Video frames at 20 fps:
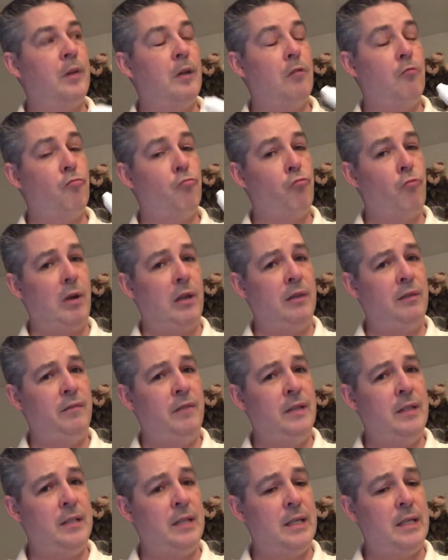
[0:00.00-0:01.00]

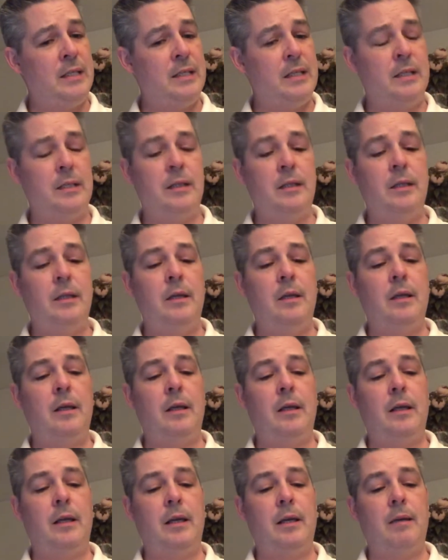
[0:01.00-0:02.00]
Ralphie did,
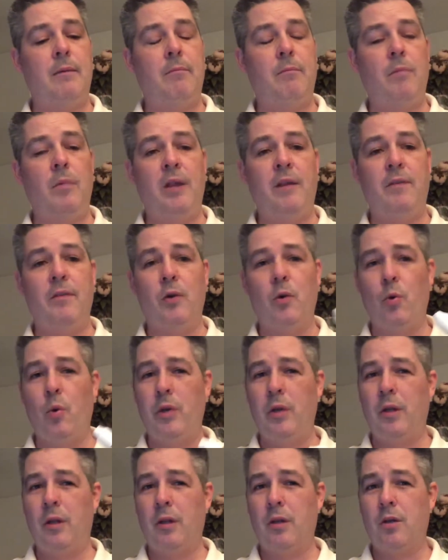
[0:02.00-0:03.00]
if you go
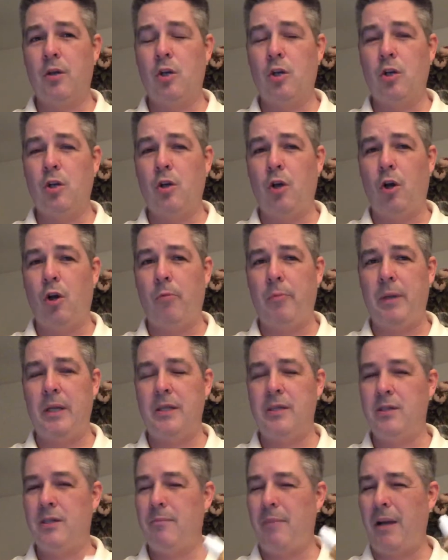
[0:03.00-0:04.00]
into the
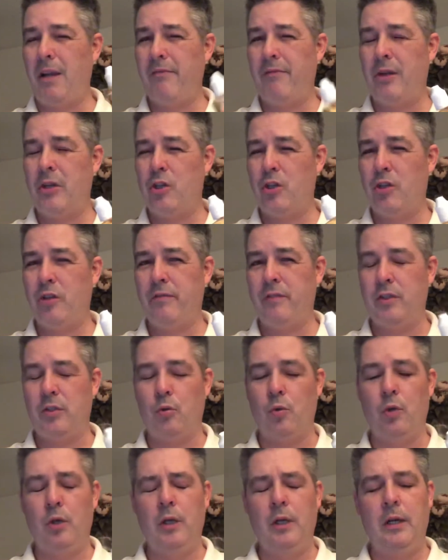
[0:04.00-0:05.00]
comments, he might have mentioned on the
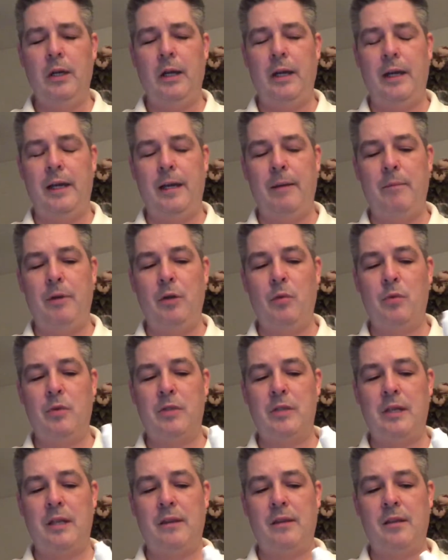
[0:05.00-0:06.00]
video, it was
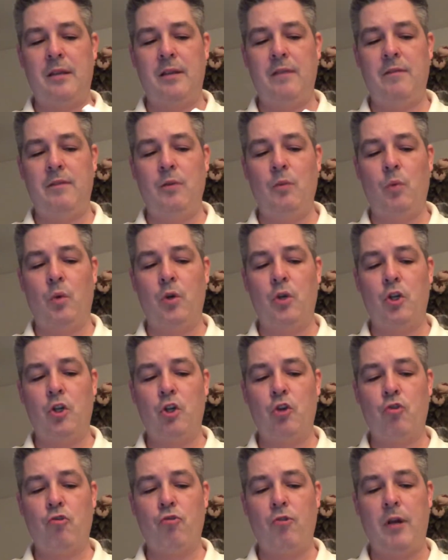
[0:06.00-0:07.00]
said that if you want to
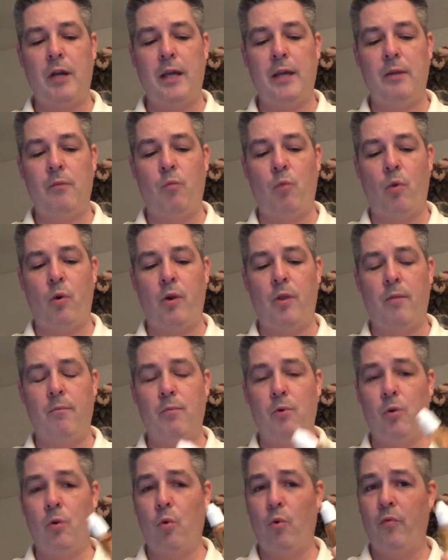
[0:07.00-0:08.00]
try one of them,
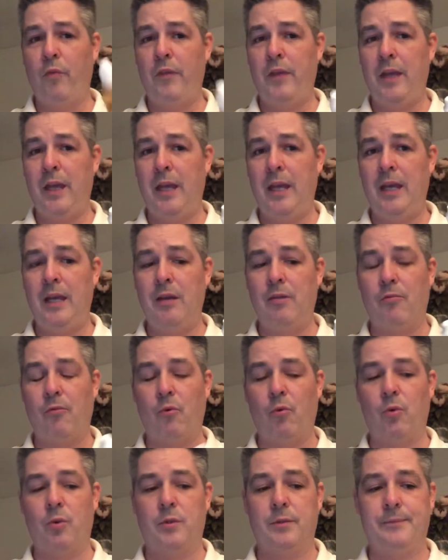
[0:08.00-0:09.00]
go for the
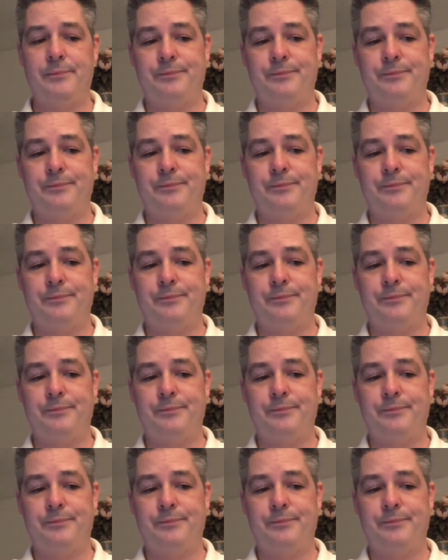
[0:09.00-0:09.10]
8-year-old.